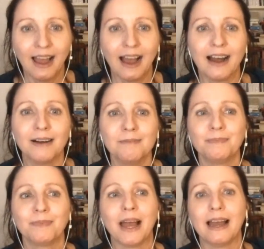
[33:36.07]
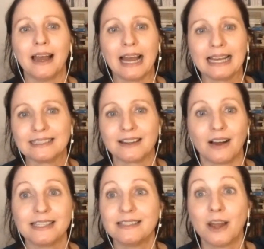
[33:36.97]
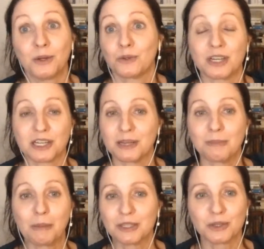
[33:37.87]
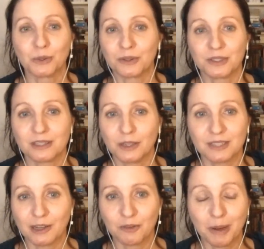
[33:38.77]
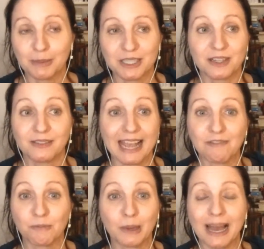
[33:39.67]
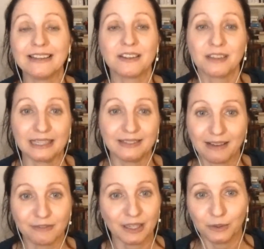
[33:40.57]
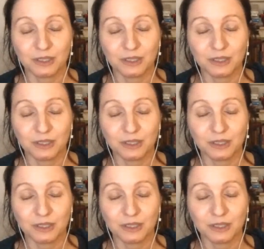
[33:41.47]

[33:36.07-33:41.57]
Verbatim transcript: Um, and I know traditionally published authors who've self-published and they haven't put anything in that field,